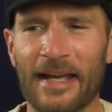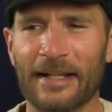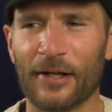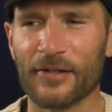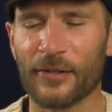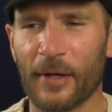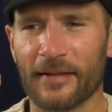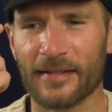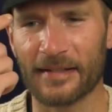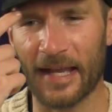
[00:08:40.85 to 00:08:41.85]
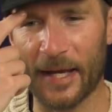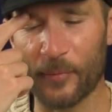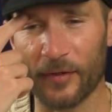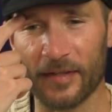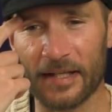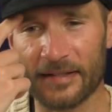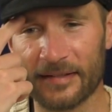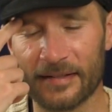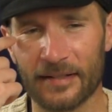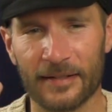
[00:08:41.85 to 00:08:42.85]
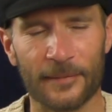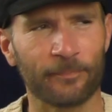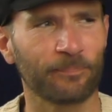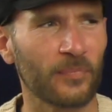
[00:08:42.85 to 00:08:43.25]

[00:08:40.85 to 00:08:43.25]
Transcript: And he also had this camera, the Insta,